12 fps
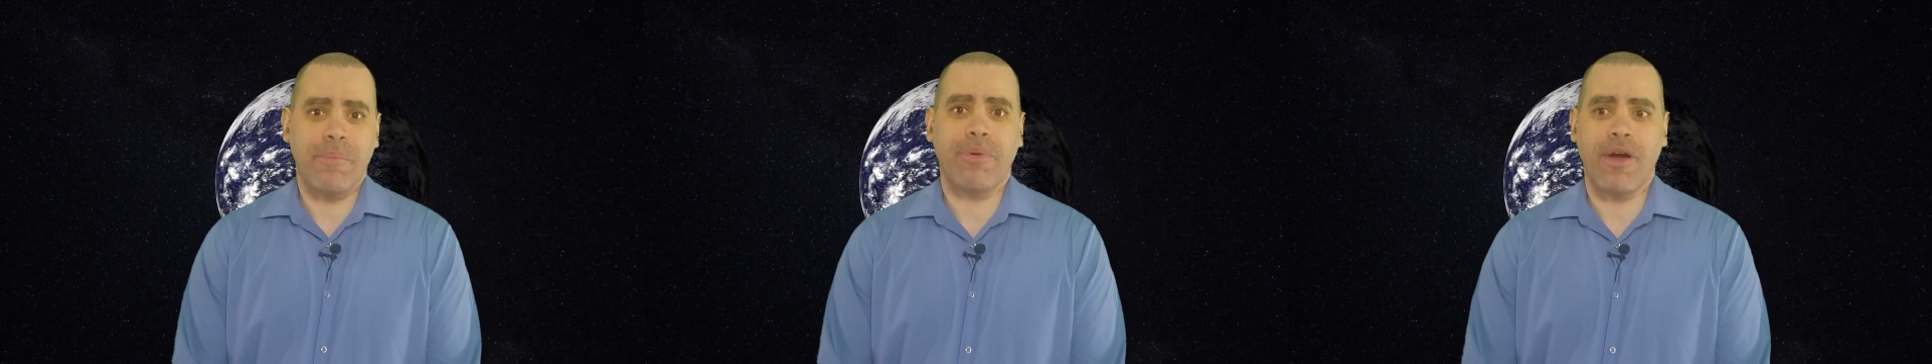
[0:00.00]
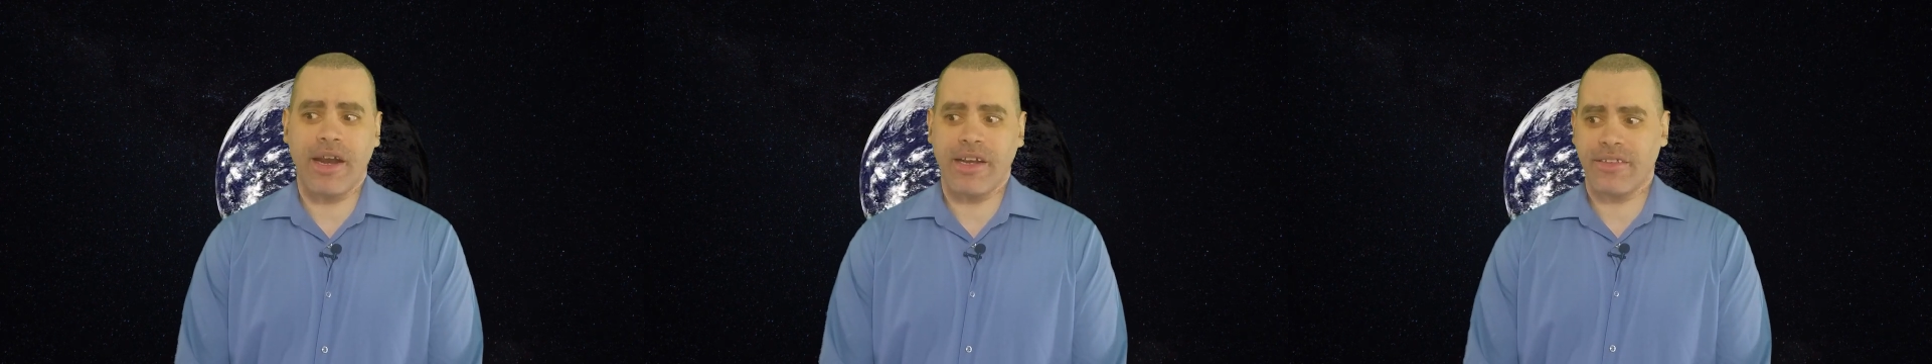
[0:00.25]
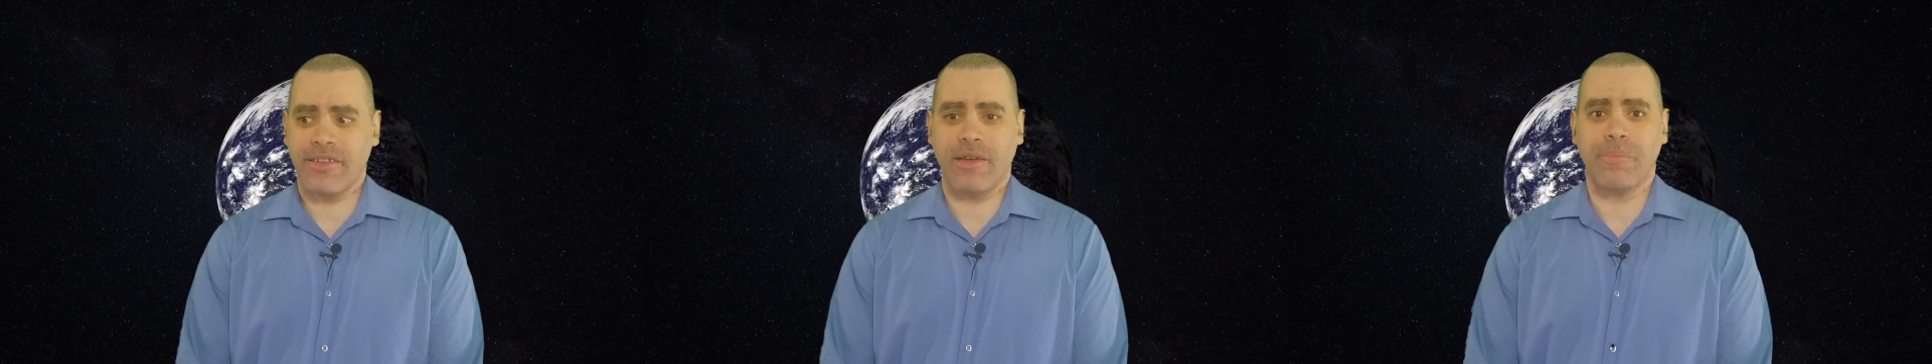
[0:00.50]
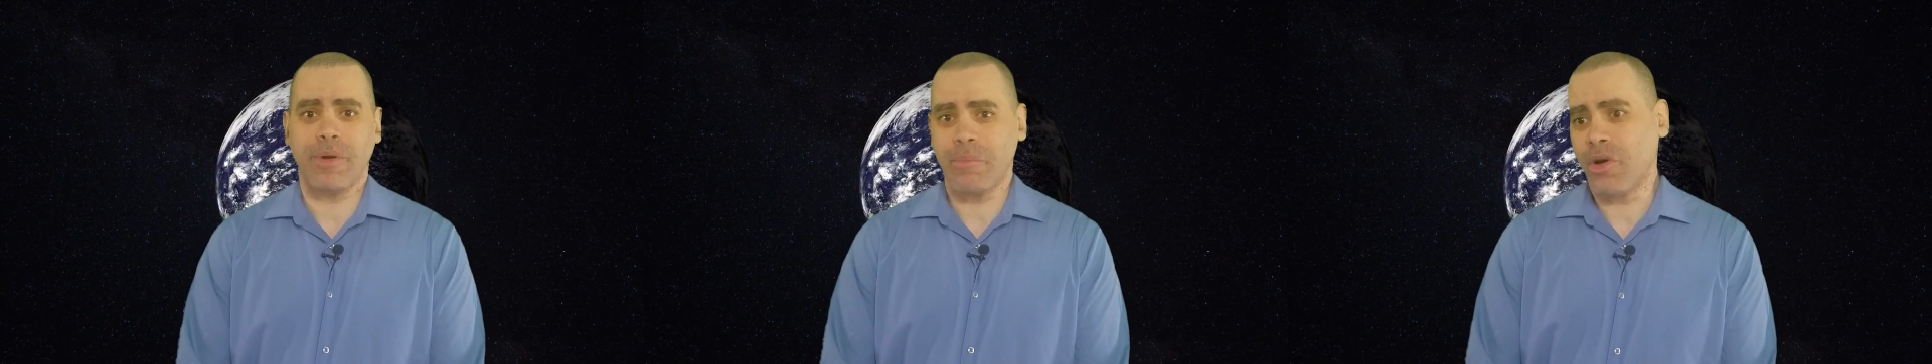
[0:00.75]
products
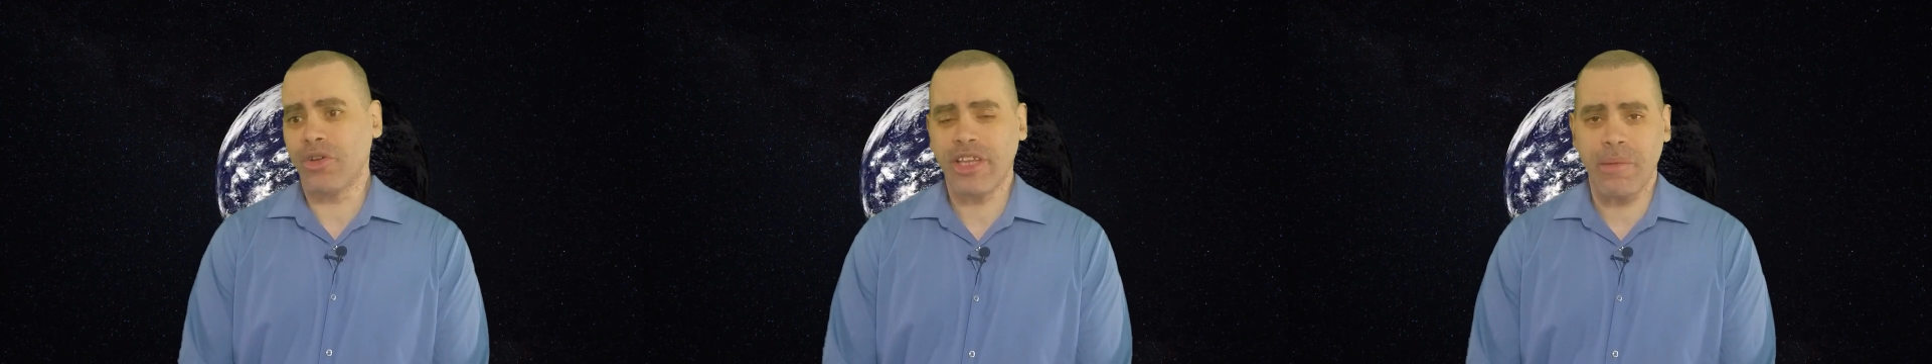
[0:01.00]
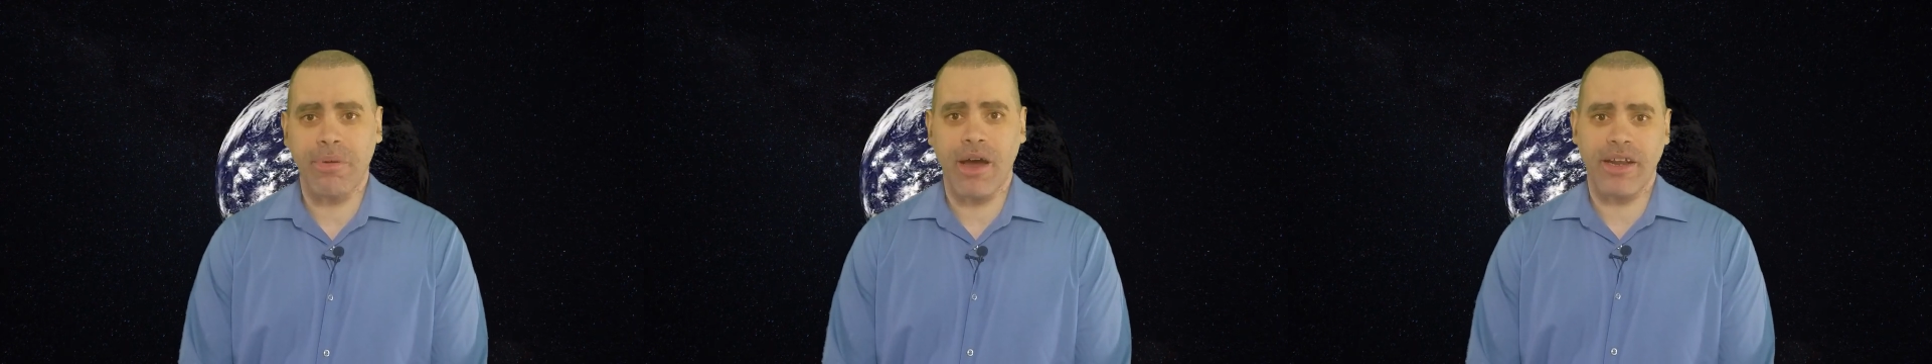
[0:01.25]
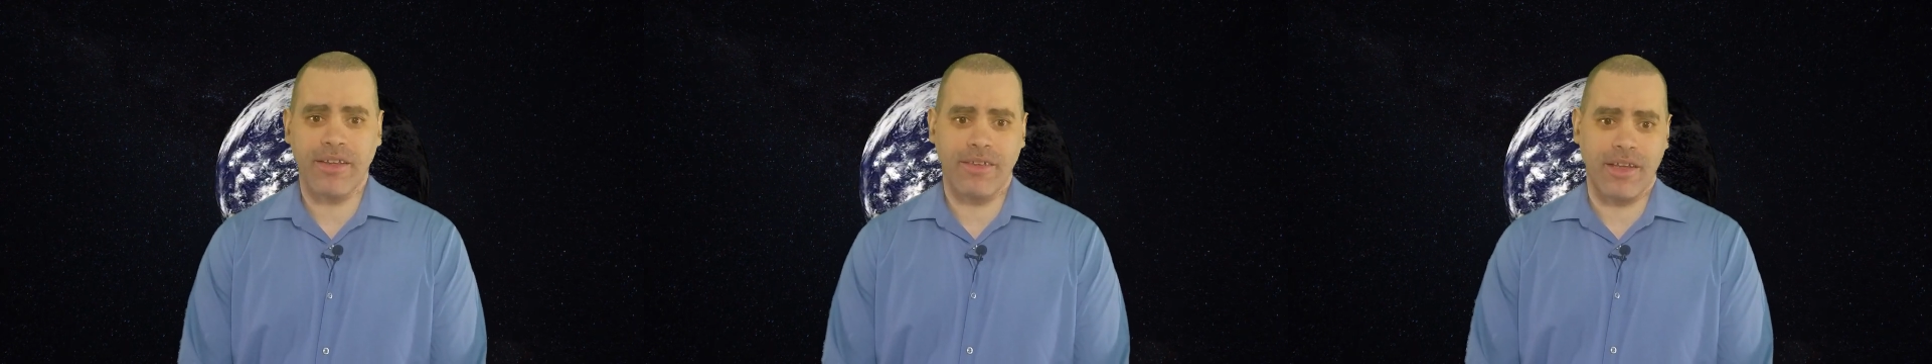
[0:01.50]
and promote their products